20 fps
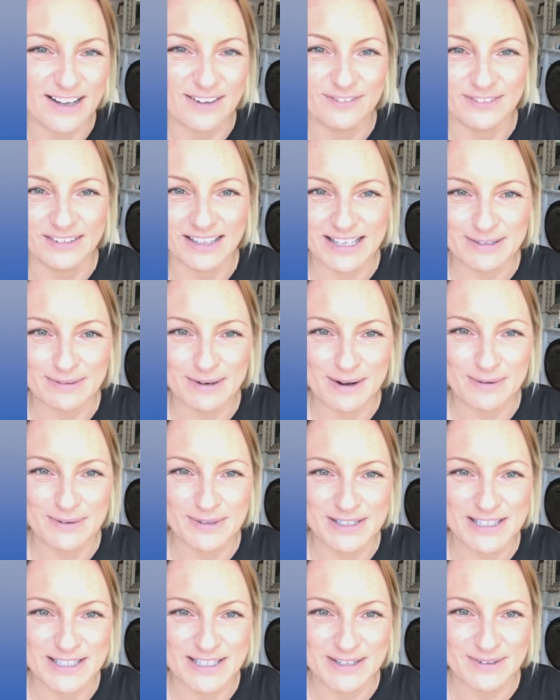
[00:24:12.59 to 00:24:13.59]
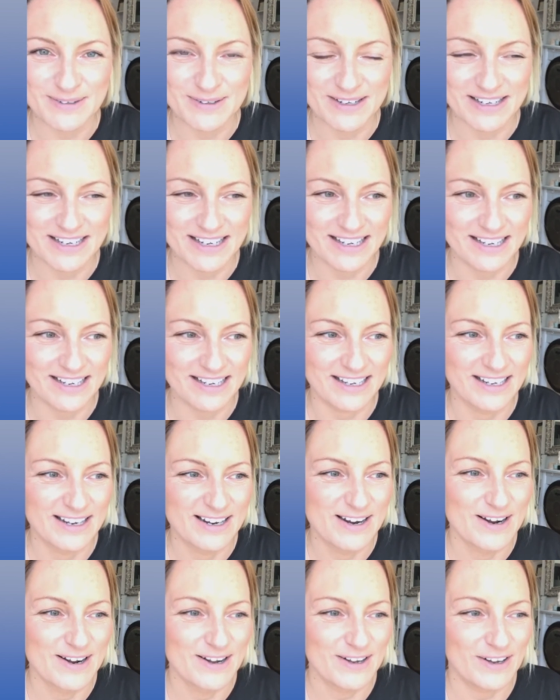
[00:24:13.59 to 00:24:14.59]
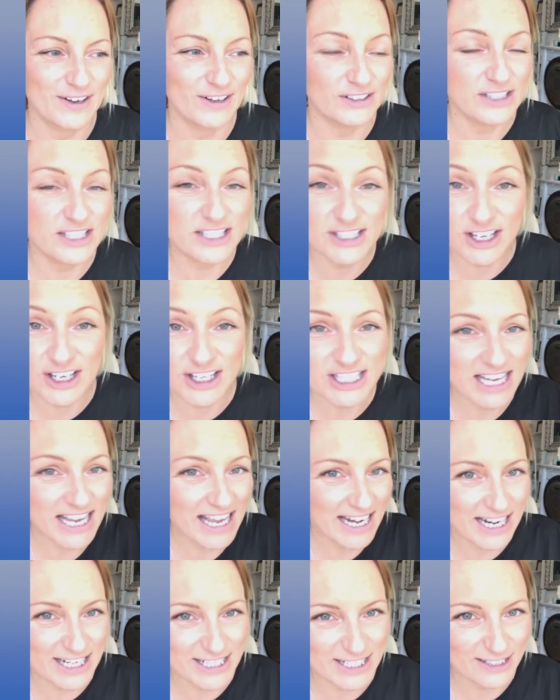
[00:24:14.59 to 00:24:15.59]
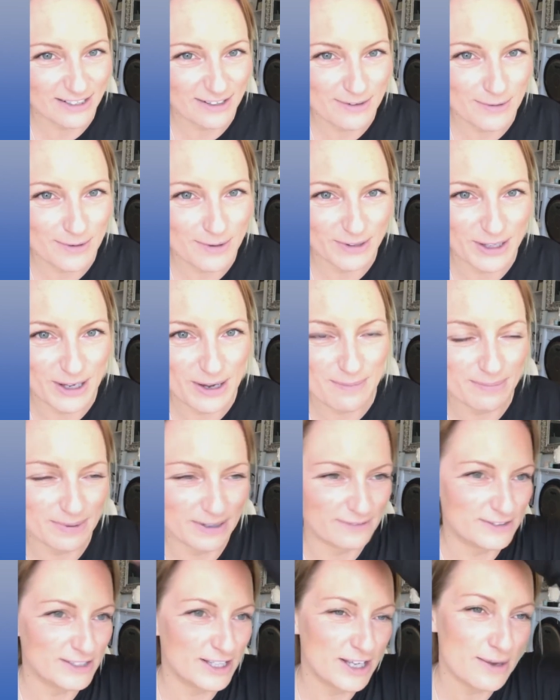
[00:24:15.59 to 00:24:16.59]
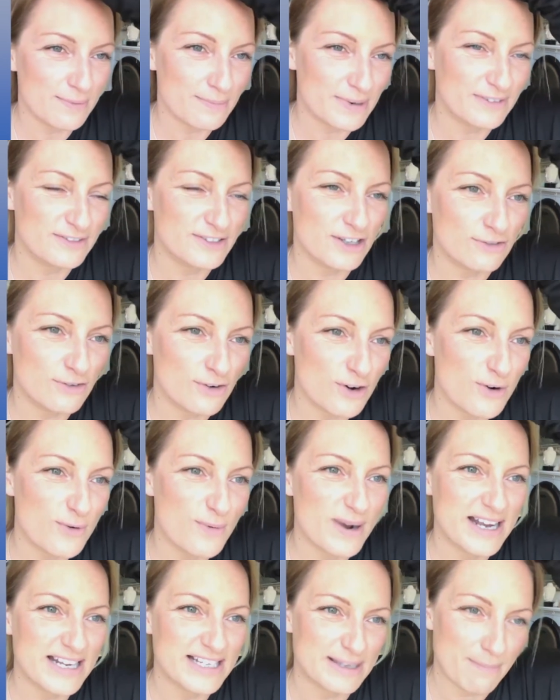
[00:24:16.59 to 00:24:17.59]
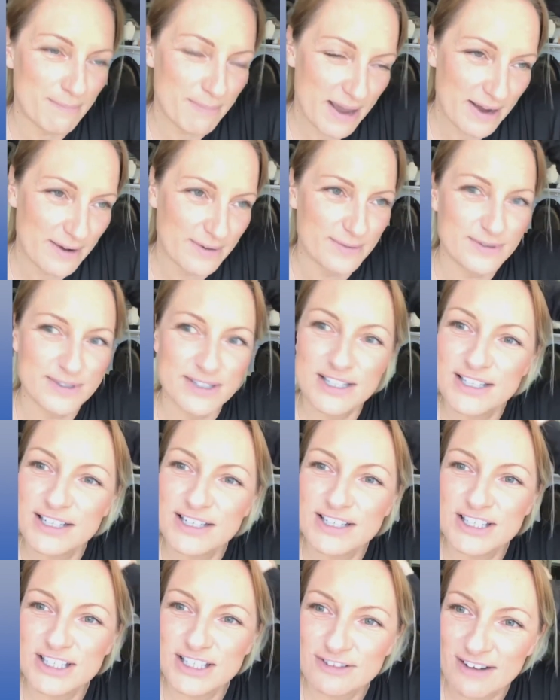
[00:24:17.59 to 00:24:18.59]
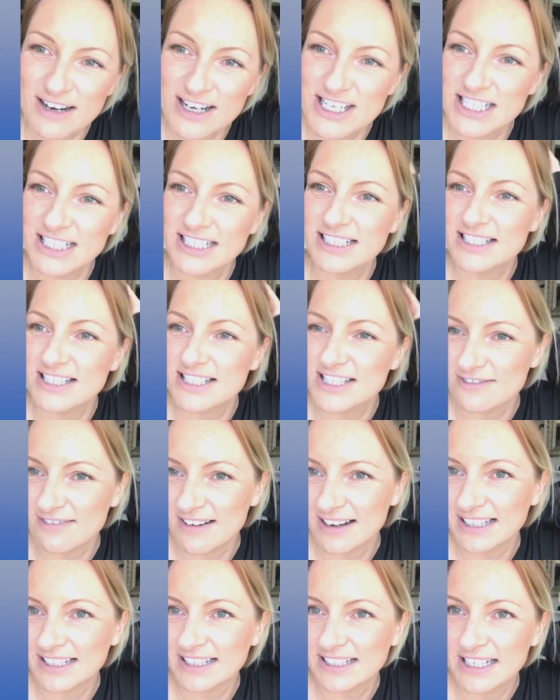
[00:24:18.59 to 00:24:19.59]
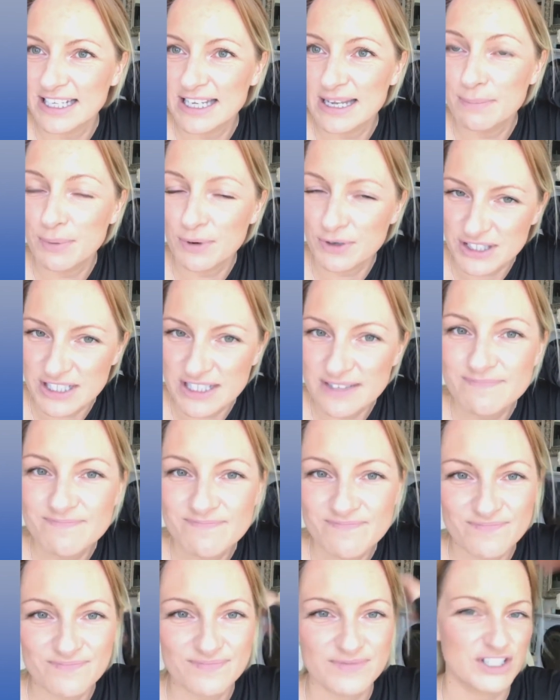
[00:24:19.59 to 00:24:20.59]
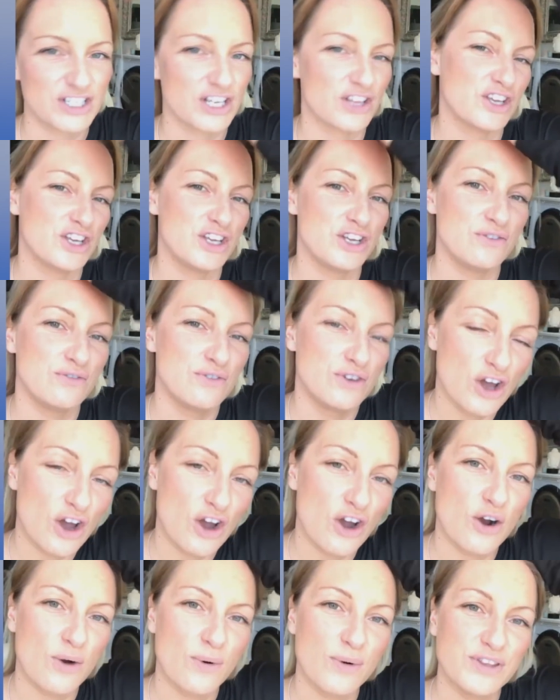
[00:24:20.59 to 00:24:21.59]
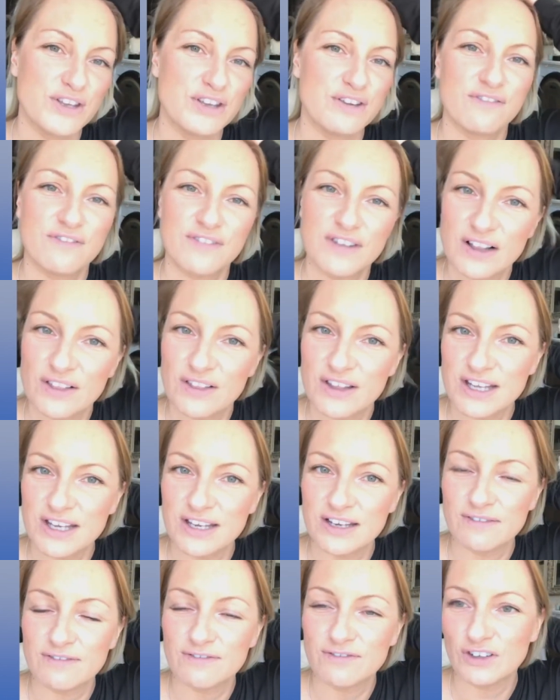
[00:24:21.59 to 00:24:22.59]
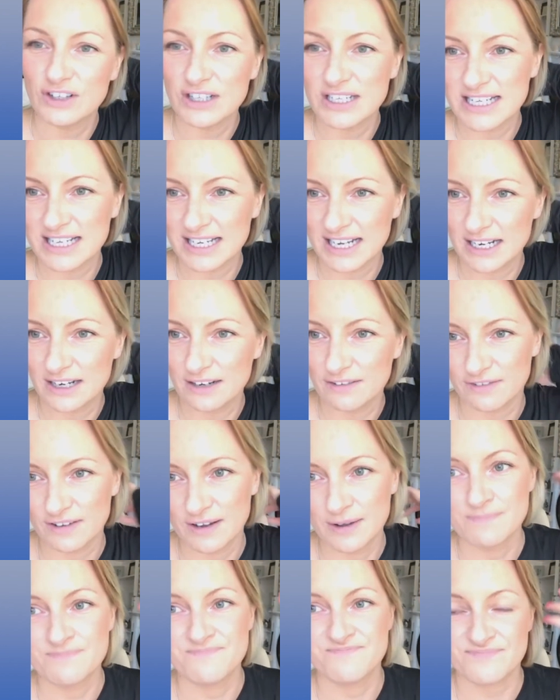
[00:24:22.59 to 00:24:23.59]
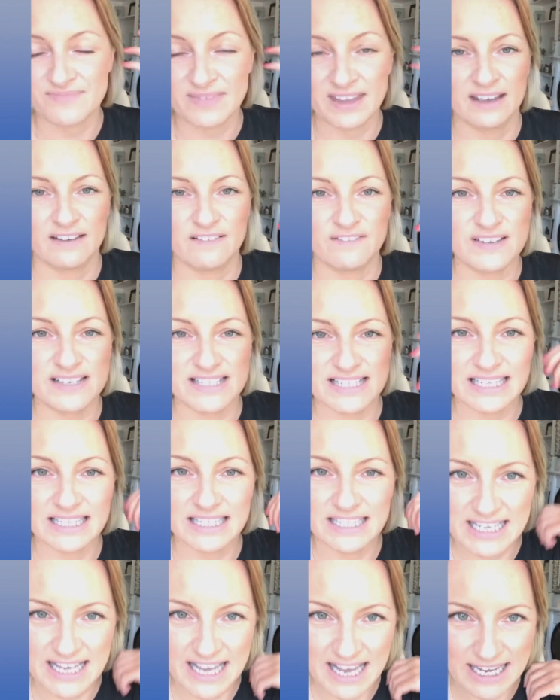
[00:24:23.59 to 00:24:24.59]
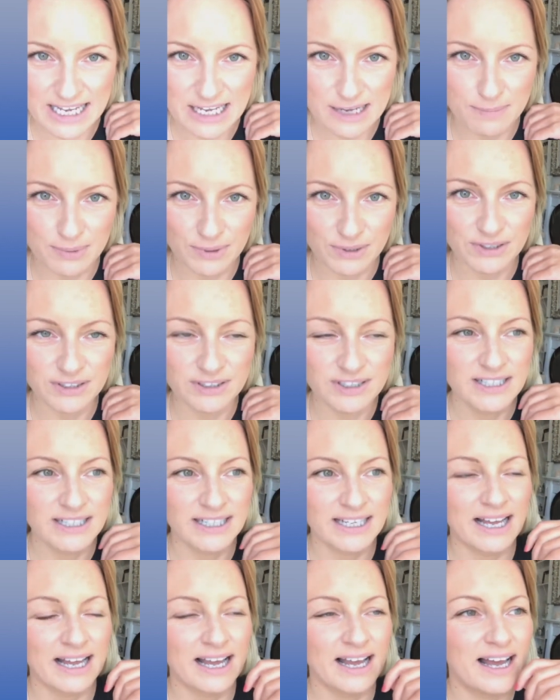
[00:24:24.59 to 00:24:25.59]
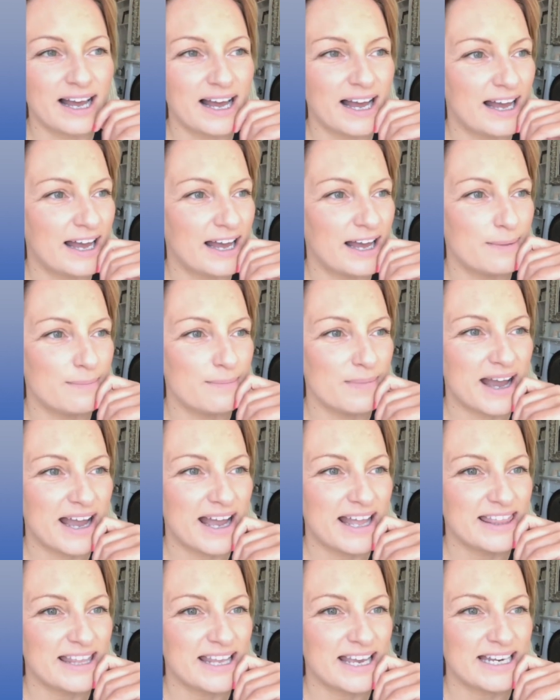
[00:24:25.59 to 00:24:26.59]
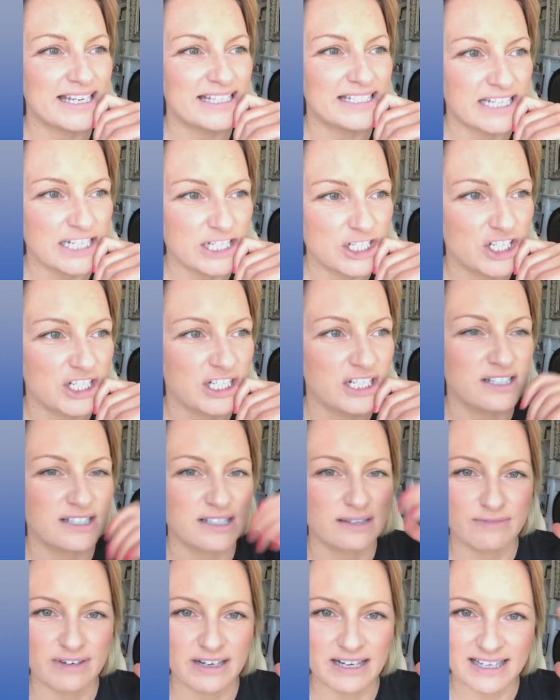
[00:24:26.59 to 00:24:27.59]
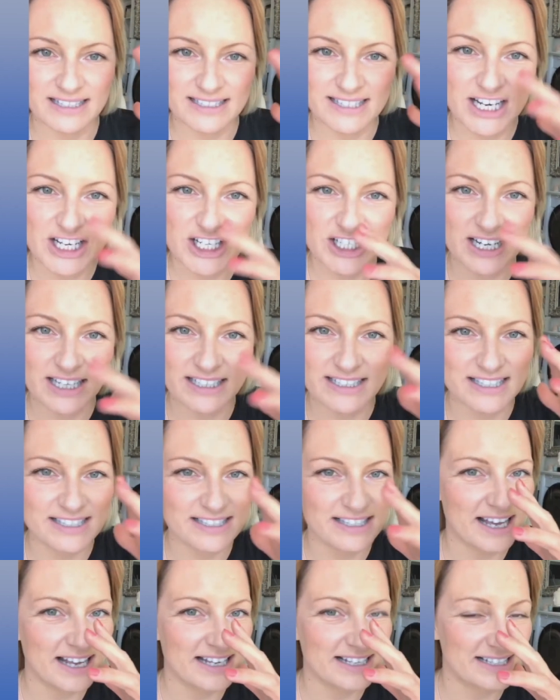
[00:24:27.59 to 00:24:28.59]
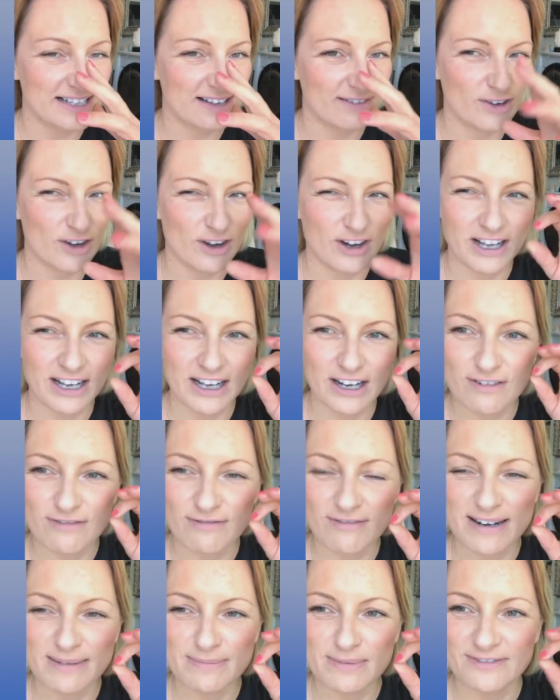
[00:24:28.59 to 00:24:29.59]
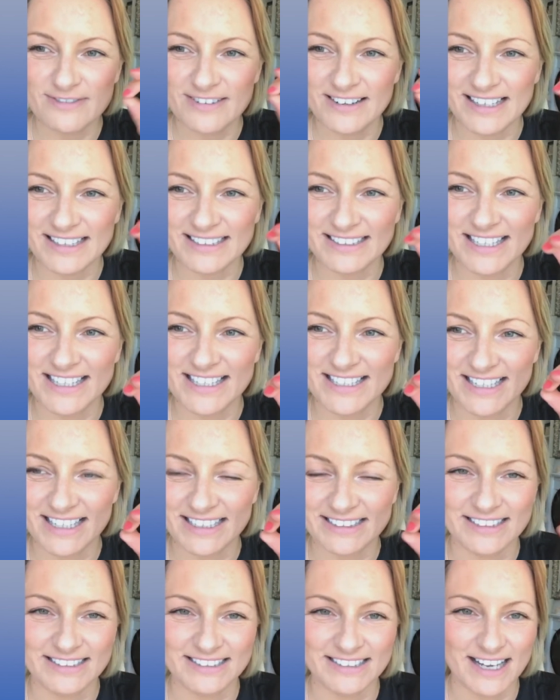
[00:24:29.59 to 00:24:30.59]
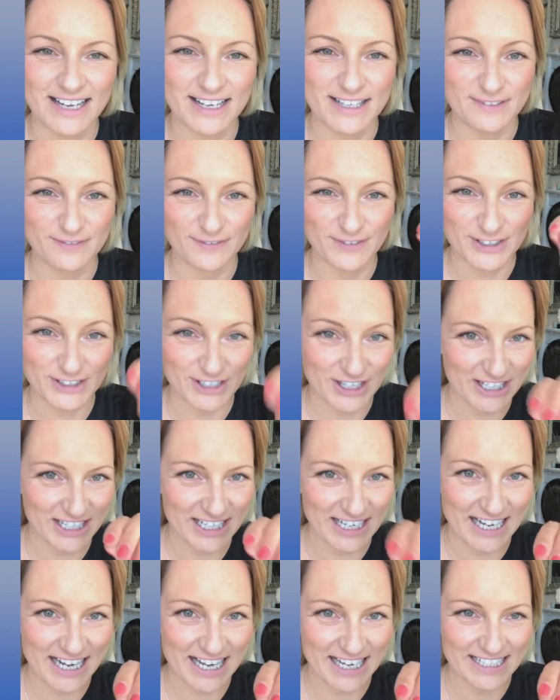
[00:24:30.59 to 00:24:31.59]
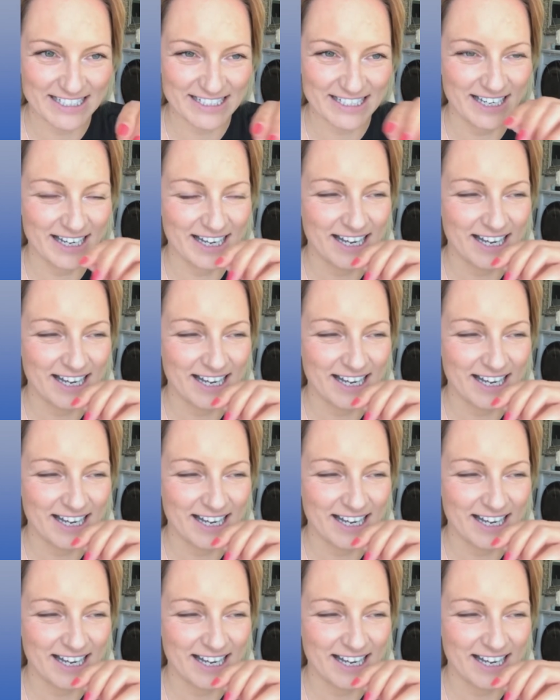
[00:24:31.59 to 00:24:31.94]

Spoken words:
And that's what I want to do on Sunday, and actually through all the uplifts. So the uplifts are always about stretching and strengthening your body so that you know and you feel that you're fully kind of physically able. And then teaching you some relaxation exercises. I've got an incredible relaxation exercise for Sunday night.